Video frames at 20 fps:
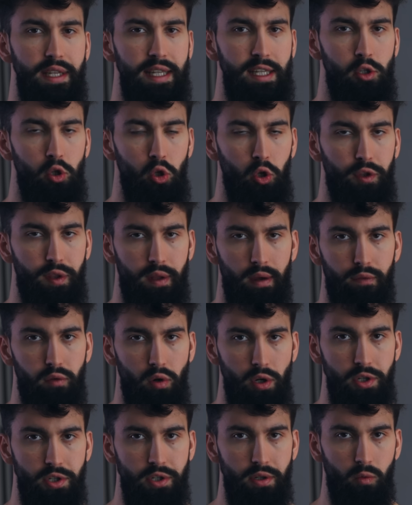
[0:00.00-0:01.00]
need to look
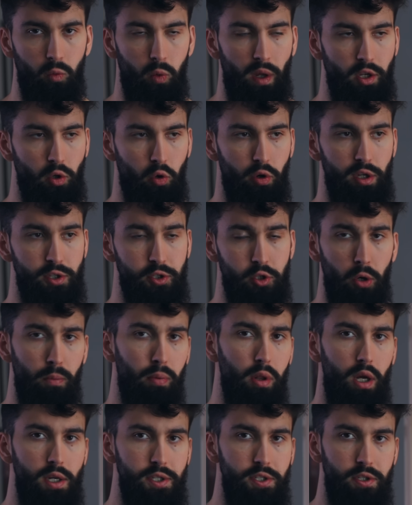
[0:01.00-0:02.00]
different when you're in a
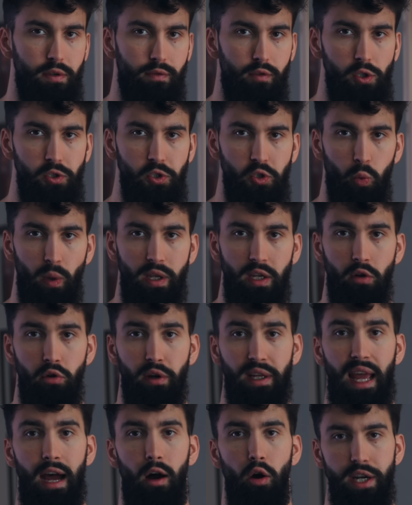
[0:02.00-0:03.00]
surplus versus when you're in
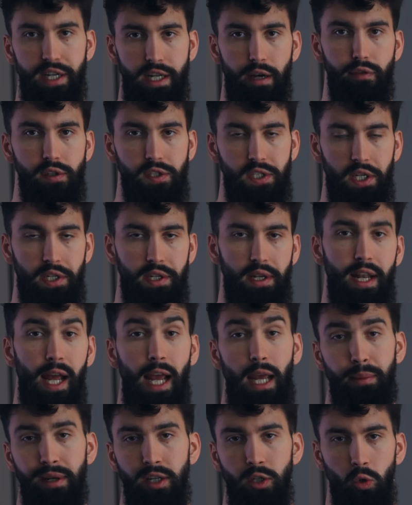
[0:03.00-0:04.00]
a calorie deficit and
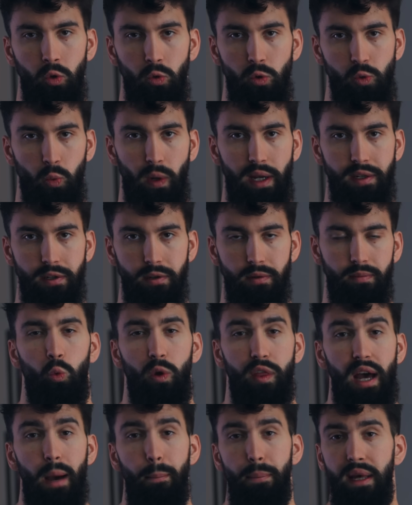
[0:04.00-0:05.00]
aiming to lose weight.
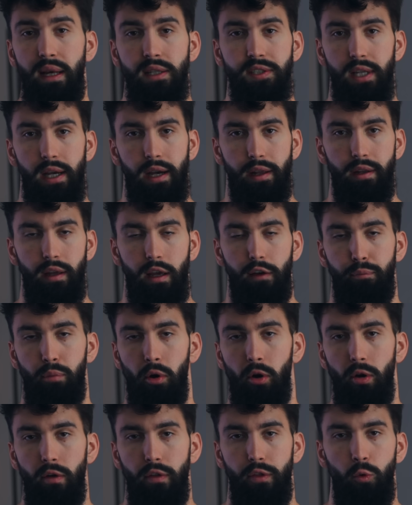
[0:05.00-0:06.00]
With that being said, if
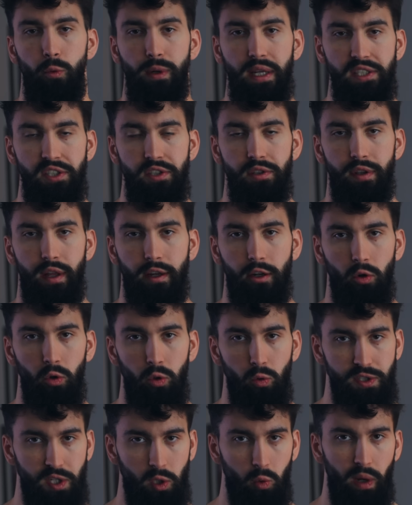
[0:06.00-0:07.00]
part of the reason that you're
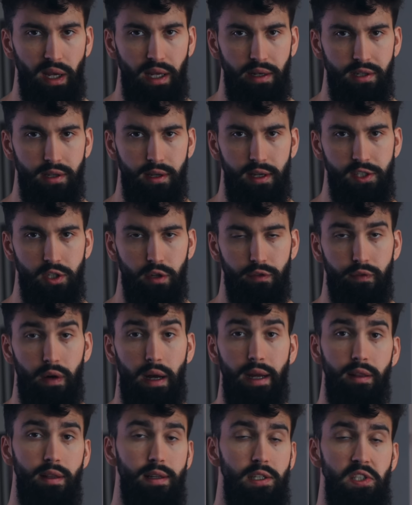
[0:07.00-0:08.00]
losing weight is to
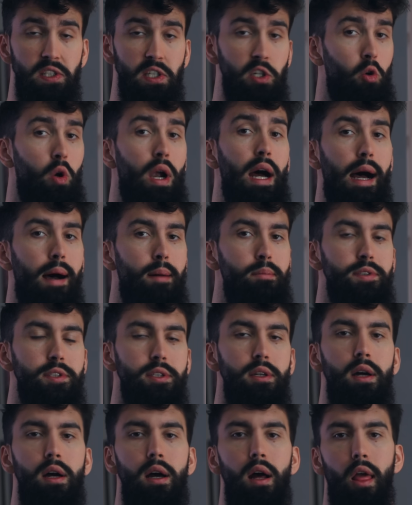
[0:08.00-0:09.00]
finally see your
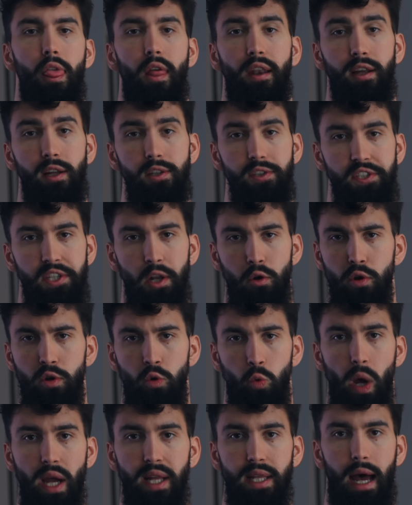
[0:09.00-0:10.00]
abs, then consider
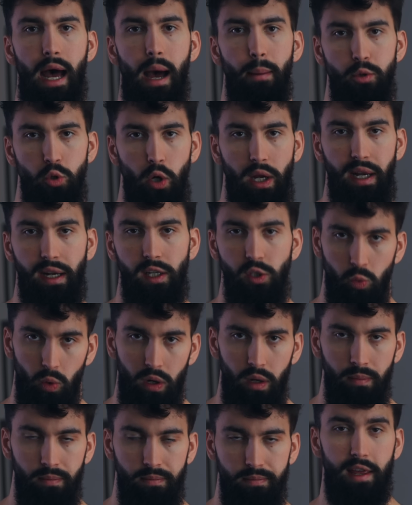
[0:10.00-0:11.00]
direct ab training as
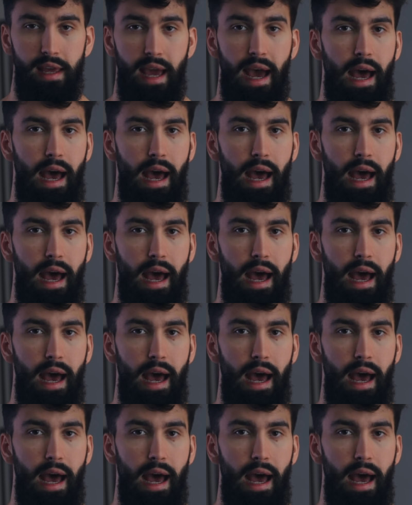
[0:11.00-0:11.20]
well. The